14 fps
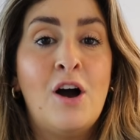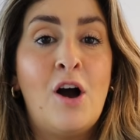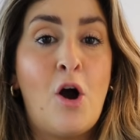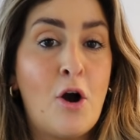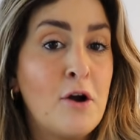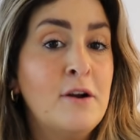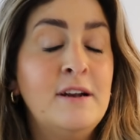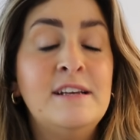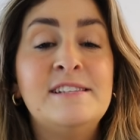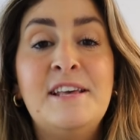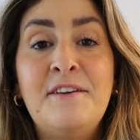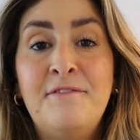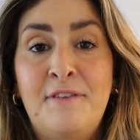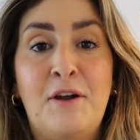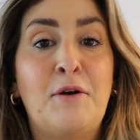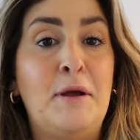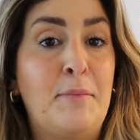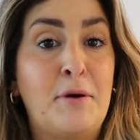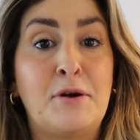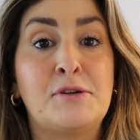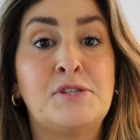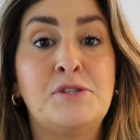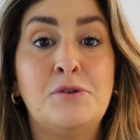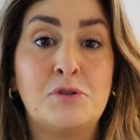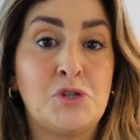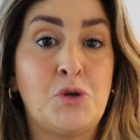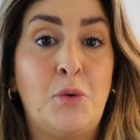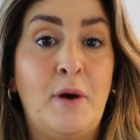Art is a very
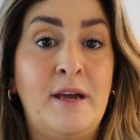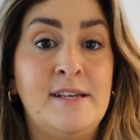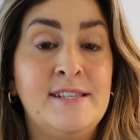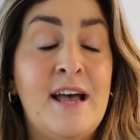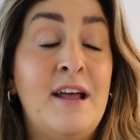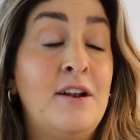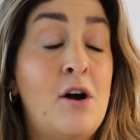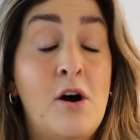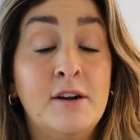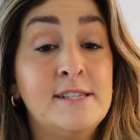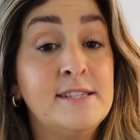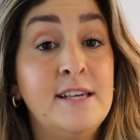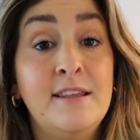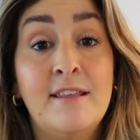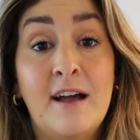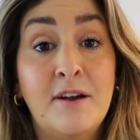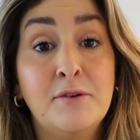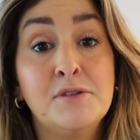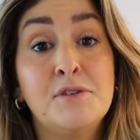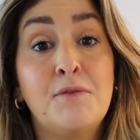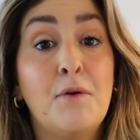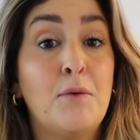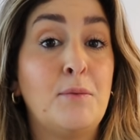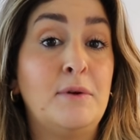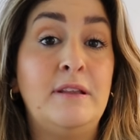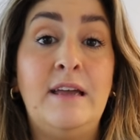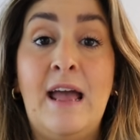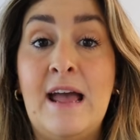personal choice, and honestly, that goes for
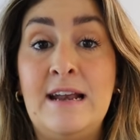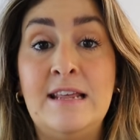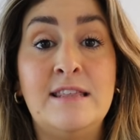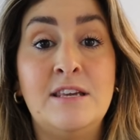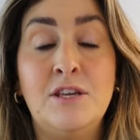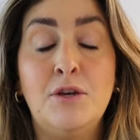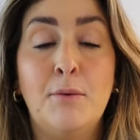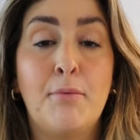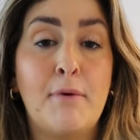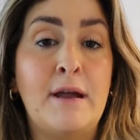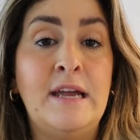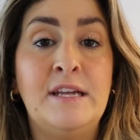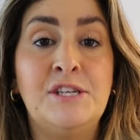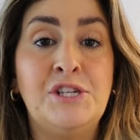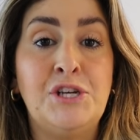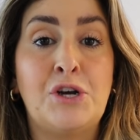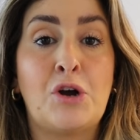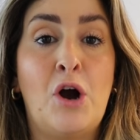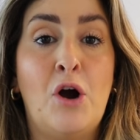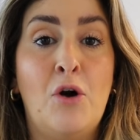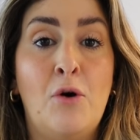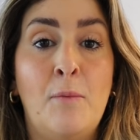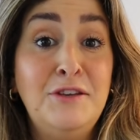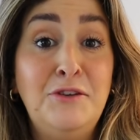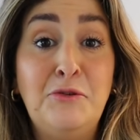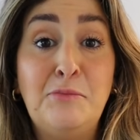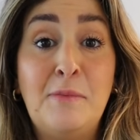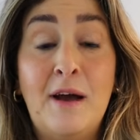really anything you bring into your home.
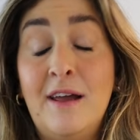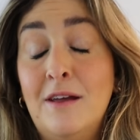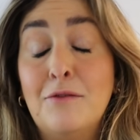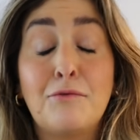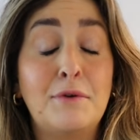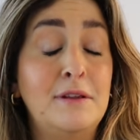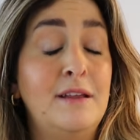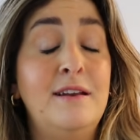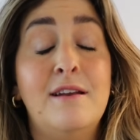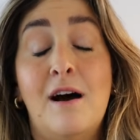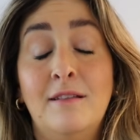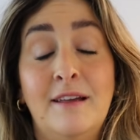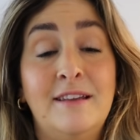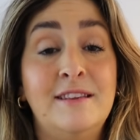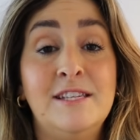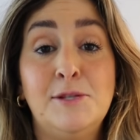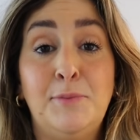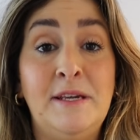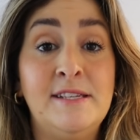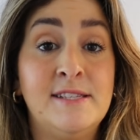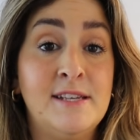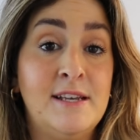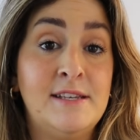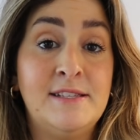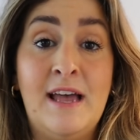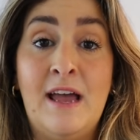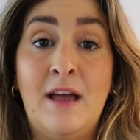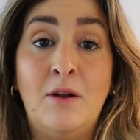You might really not like these
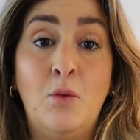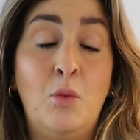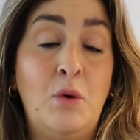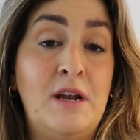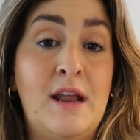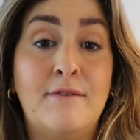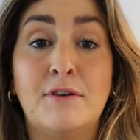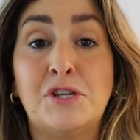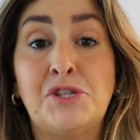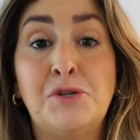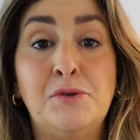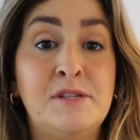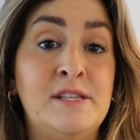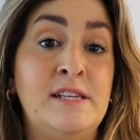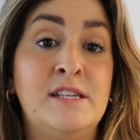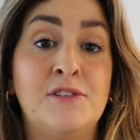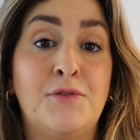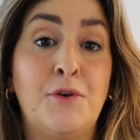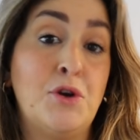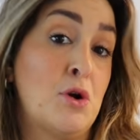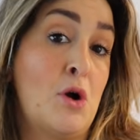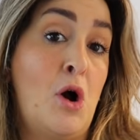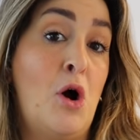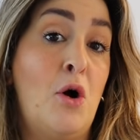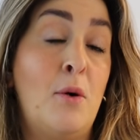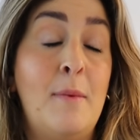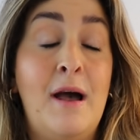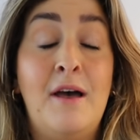pieces and would never choose these for your
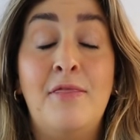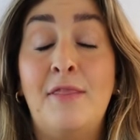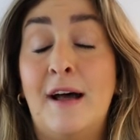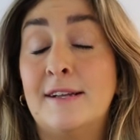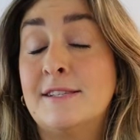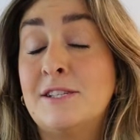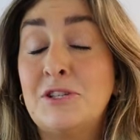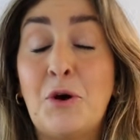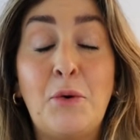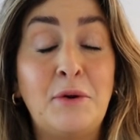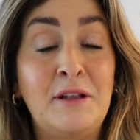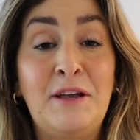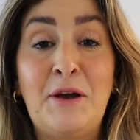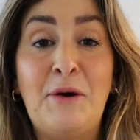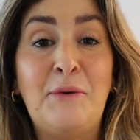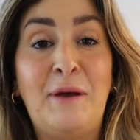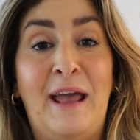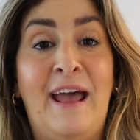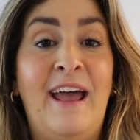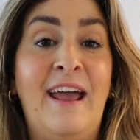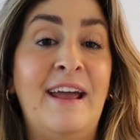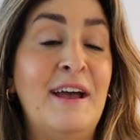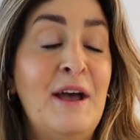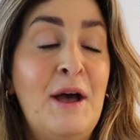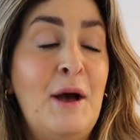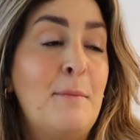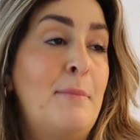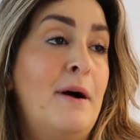home, and that's totally okay,
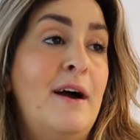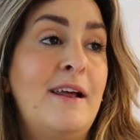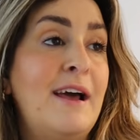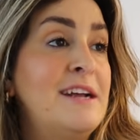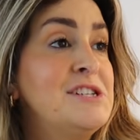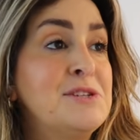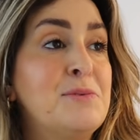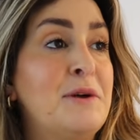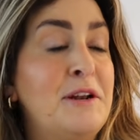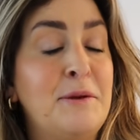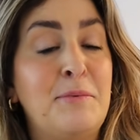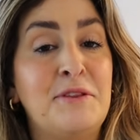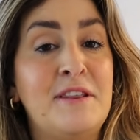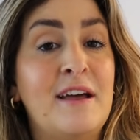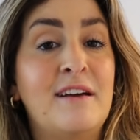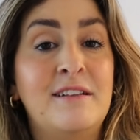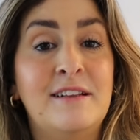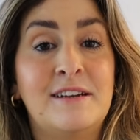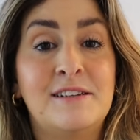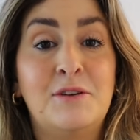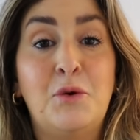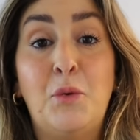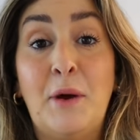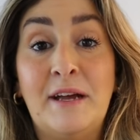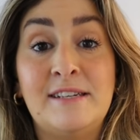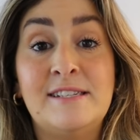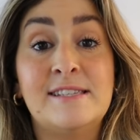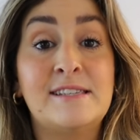but I just wanted to put that
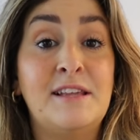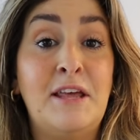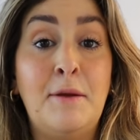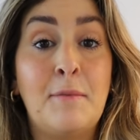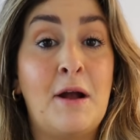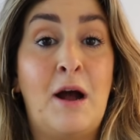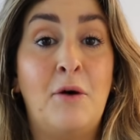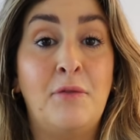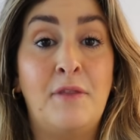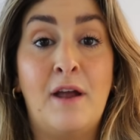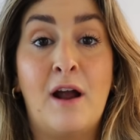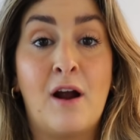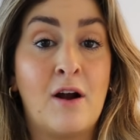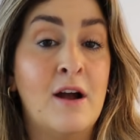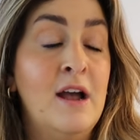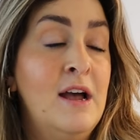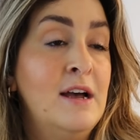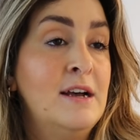quick disclaimer out there.